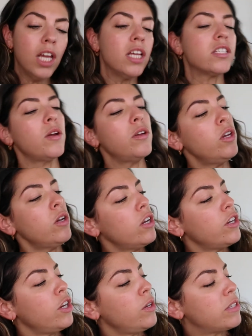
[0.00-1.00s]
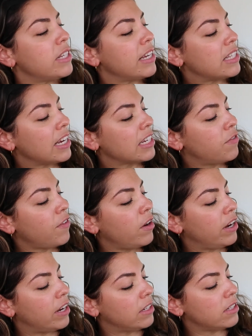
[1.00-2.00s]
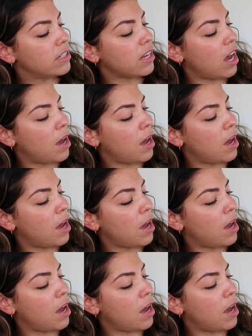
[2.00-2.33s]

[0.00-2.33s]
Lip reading: So you can use this exfoliant